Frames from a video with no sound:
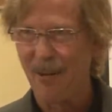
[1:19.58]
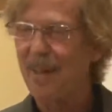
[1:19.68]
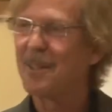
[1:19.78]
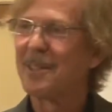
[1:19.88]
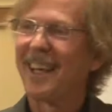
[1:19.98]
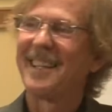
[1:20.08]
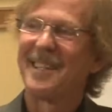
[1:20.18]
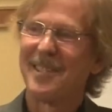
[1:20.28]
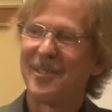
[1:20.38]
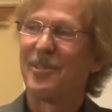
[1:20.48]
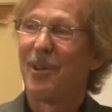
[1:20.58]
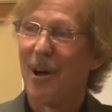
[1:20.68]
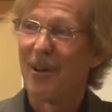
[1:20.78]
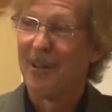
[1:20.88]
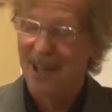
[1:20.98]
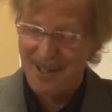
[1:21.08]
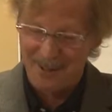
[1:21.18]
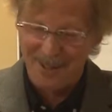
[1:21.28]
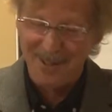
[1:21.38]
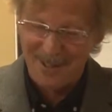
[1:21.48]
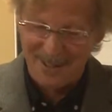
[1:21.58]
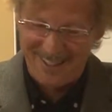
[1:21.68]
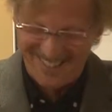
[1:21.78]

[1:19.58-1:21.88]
Well, that, it's your daughter, not you. That's good.